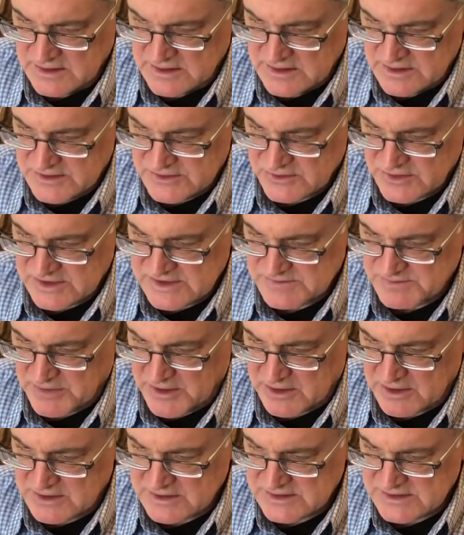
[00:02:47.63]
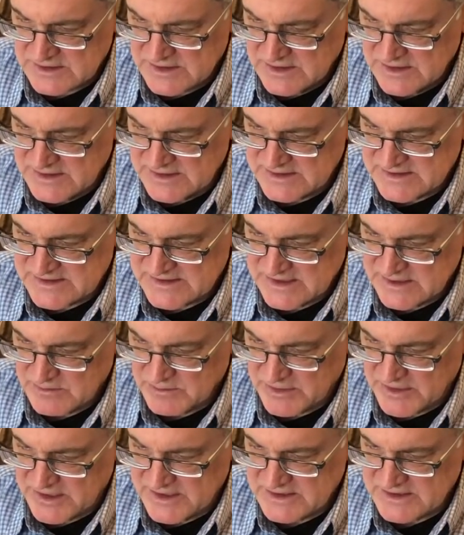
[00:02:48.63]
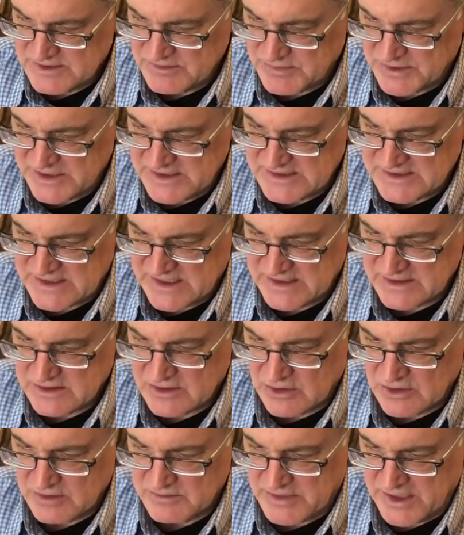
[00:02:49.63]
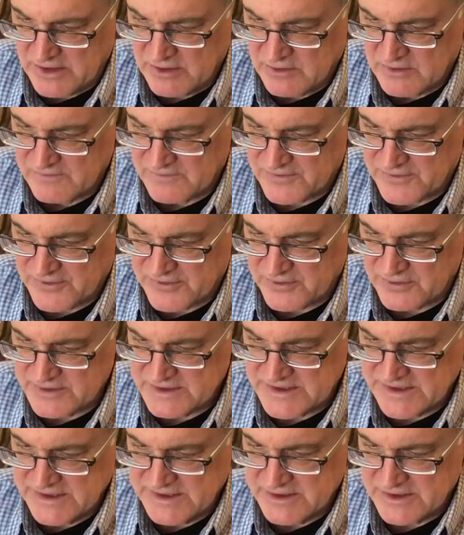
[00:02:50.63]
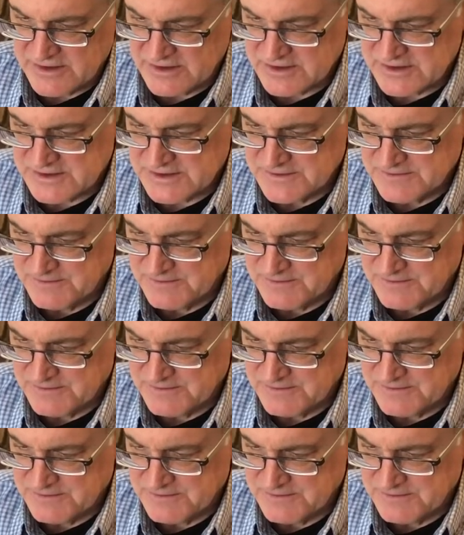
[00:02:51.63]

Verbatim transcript: struck sparks, and set ablaze the place I had called my home for 13 years.